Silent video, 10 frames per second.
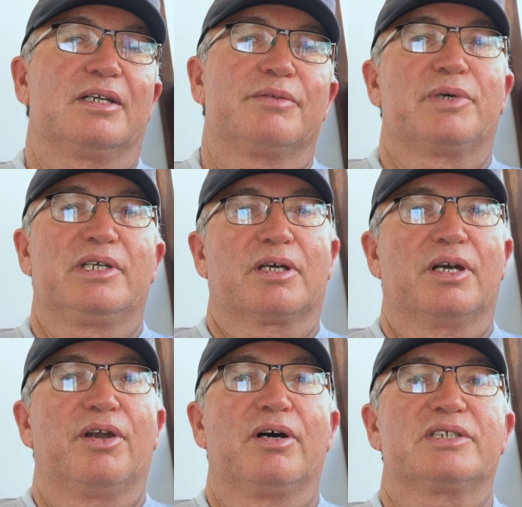and when you got
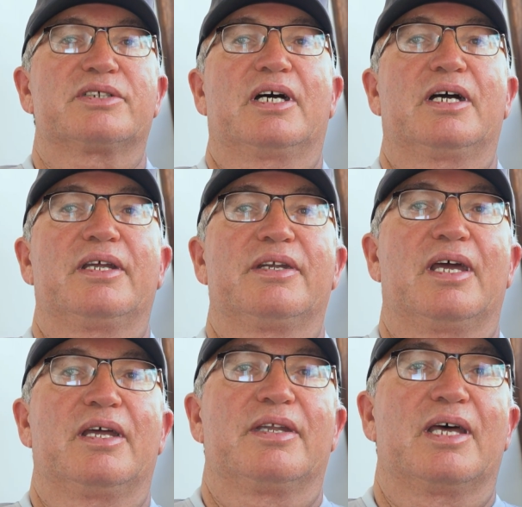a nice day
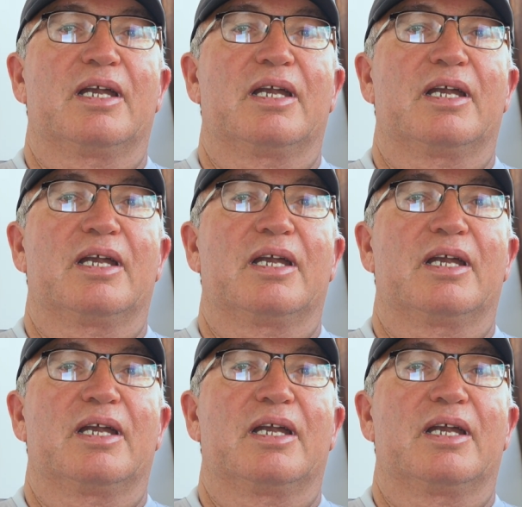and